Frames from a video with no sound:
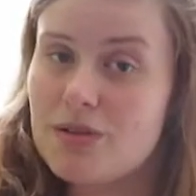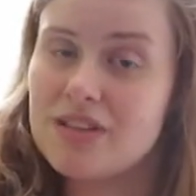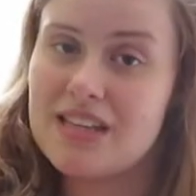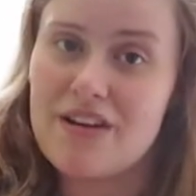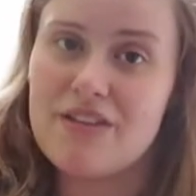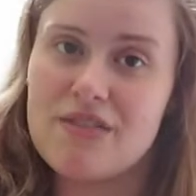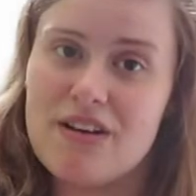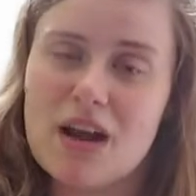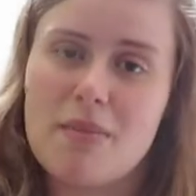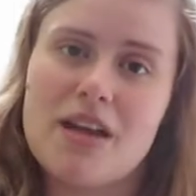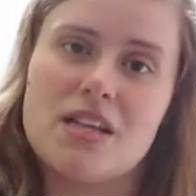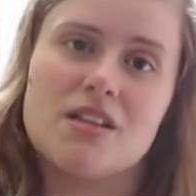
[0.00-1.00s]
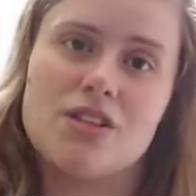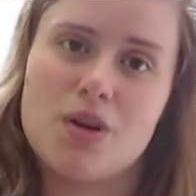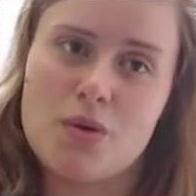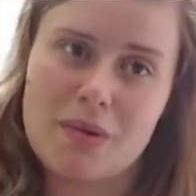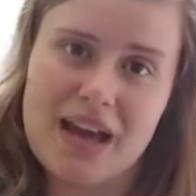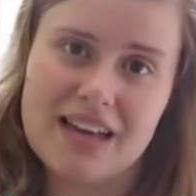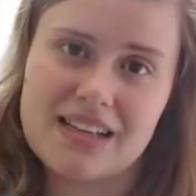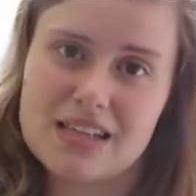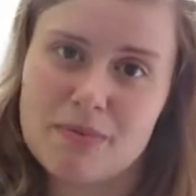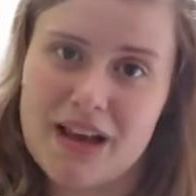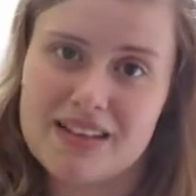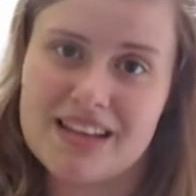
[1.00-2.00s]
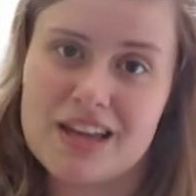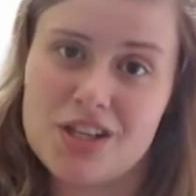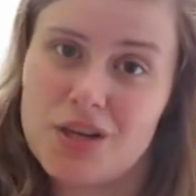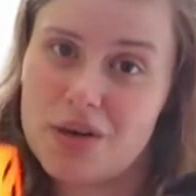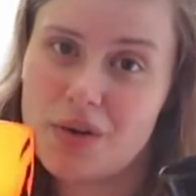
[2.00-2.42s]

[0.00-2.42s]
So definitely recommend, because you don't want to be adding to the plastic issue.